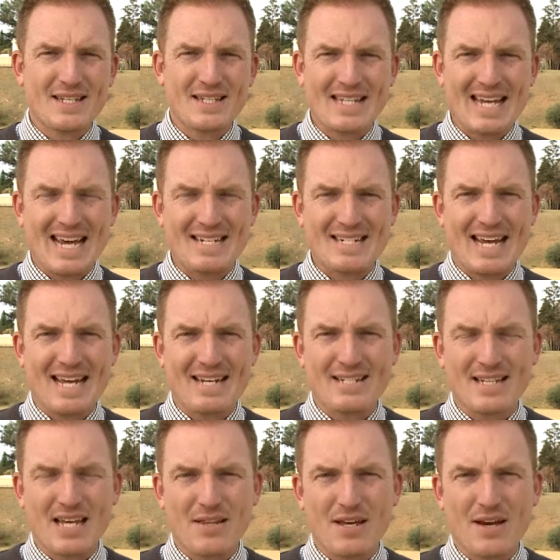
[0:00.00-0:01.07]
A sad day
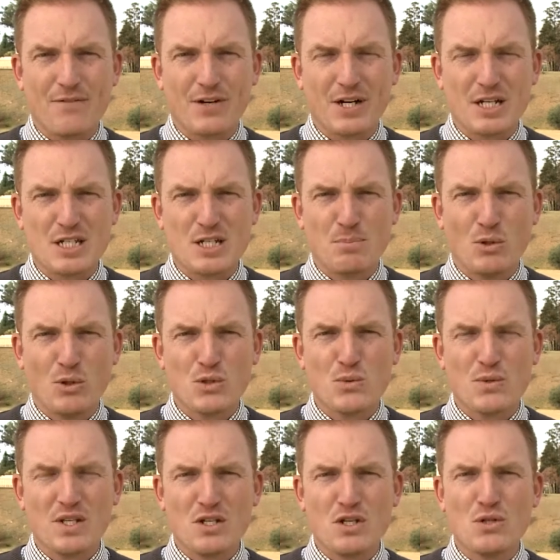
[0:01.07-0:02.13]
in South African
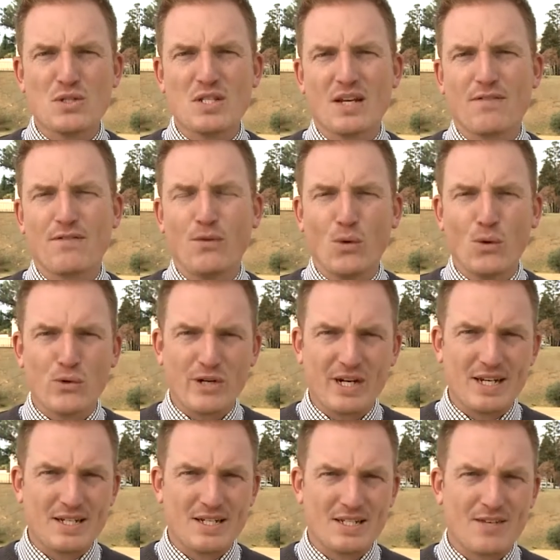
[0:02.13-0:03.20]
sports with the news that four
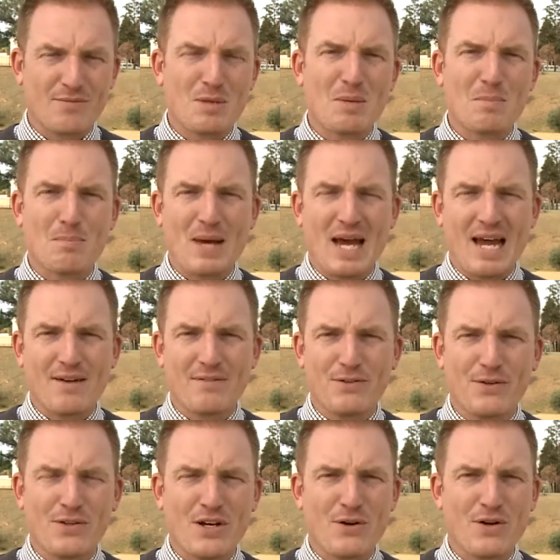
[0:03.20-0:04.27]
cricketers have been banned
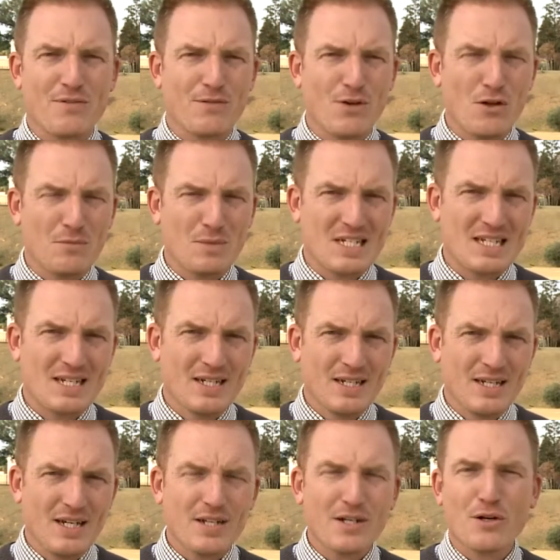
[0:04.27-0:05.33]
for their involvement
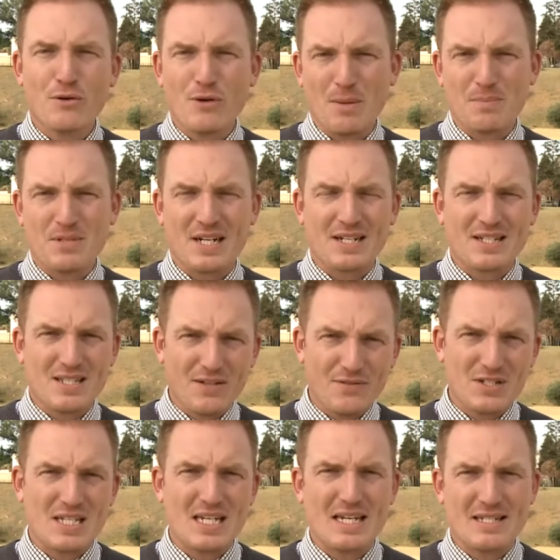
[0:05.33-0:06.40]
in corrupt
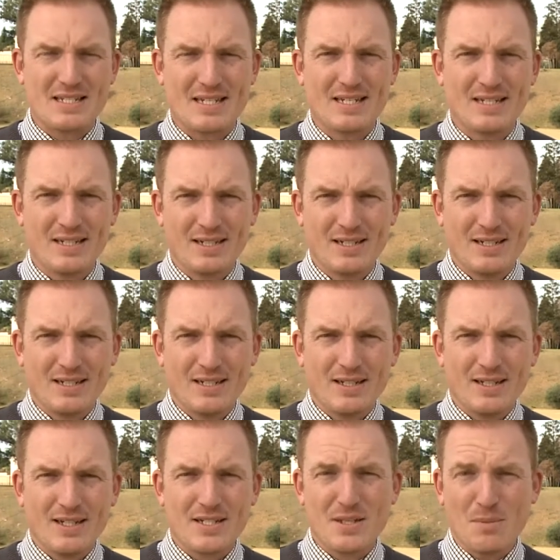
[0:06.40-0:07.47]
activities.
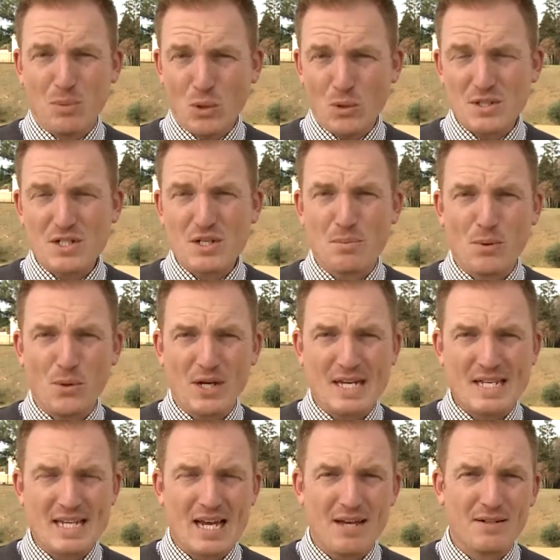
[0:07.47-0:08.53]
It's important to
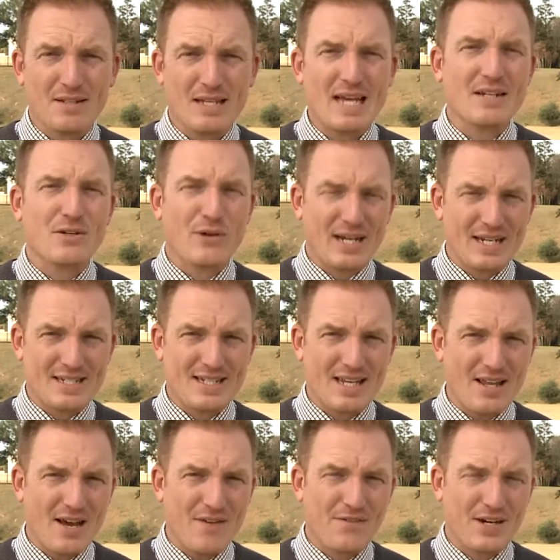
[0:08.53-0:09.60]
point out that Cricket
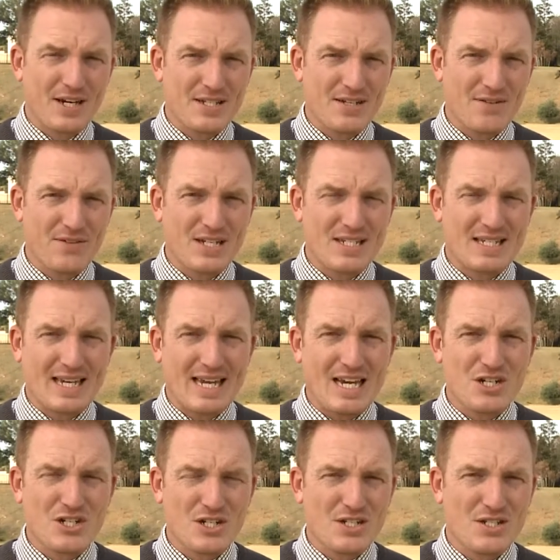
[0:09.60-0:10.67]
South Africa's
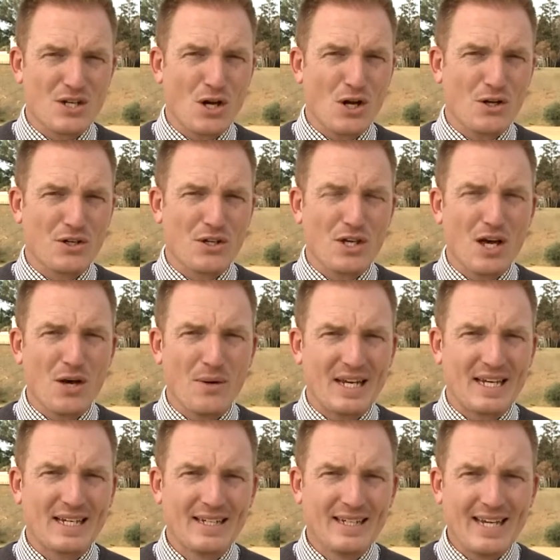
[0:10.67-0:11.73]
investigation is
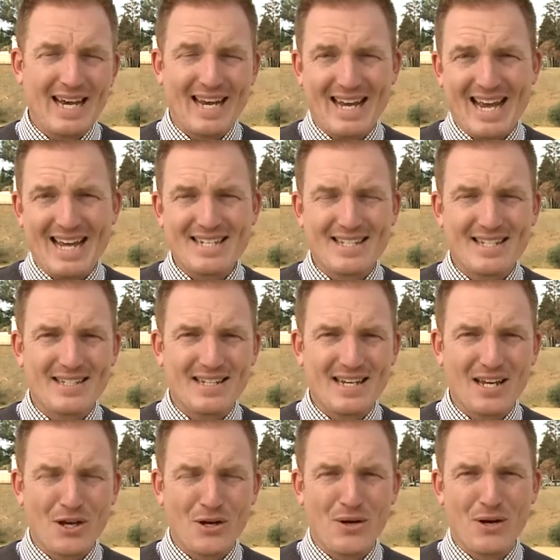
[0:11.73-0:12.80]
ongoing and as the
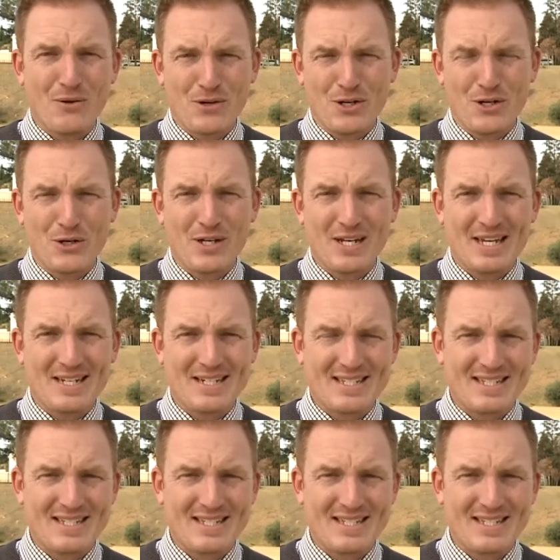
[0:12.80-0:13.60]
CEO Haroon Lorgat has